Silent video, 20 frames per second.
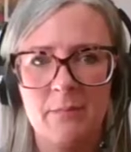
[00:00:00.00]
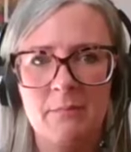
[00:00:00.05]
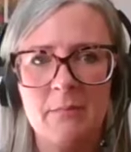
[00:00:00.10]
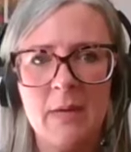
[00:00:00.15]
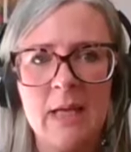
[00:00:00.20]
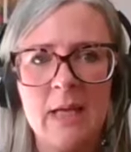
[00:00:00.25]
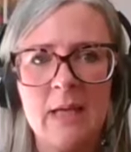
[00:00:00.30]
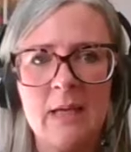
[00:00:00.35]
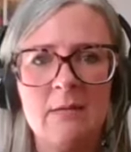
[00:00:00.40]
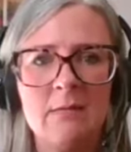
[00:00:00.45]

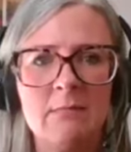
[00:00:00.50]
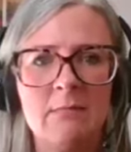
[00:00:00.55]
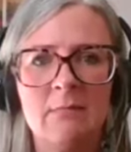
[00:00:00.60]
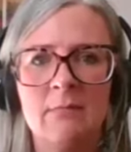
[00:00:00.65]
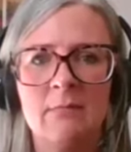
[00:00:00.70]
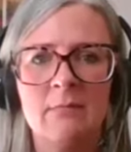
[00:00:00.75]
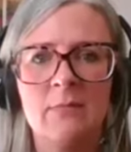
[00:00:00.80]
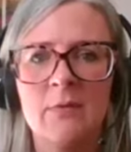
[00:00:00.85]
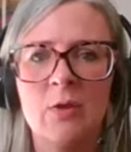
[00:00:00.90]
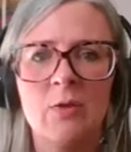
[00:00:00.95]
Me
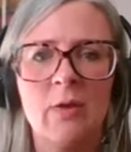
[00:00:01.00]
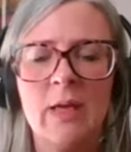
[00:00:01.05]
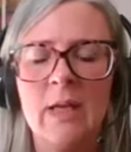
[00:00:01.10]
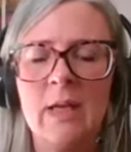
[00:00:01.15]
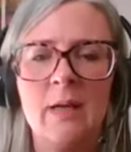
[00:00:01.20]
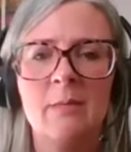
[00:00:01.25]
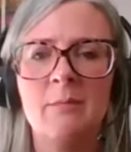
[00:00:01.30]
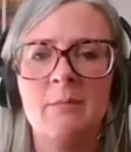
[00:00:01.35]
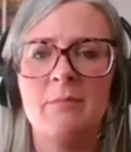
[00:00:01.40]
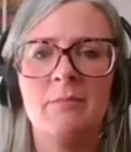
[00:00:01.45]

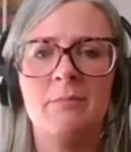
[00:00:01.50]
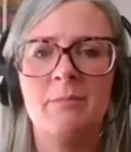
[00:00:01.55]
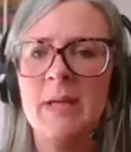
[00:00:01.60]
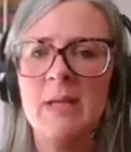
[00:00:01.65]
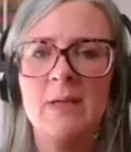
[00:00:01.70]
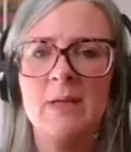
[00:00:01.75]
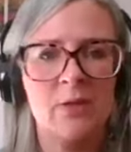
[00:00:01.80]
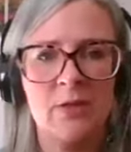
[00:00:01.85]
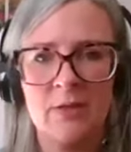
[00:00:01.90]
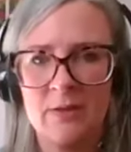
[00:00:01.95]
looking at
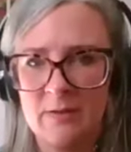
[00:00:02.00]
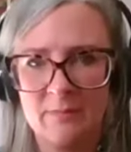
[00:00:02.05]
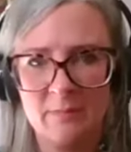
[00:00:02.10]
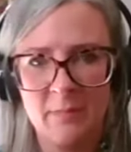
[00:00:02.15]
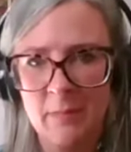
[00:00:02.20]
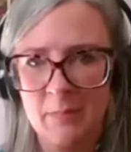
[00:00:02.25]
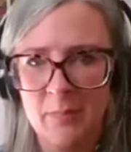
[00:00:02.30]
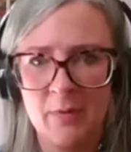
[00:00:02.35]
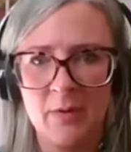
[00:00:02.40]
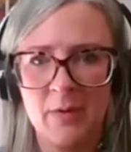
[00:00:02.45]
pictures of
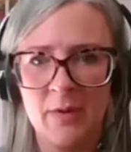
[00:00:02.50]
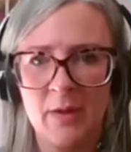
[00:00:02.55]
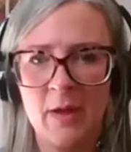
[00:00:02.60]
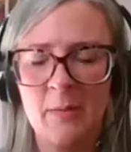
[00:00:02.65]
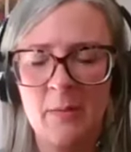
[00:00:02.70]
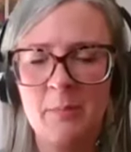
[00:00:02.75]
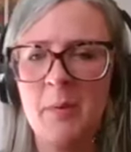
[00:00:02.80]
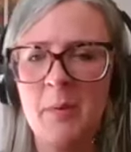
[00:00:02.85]
my brother,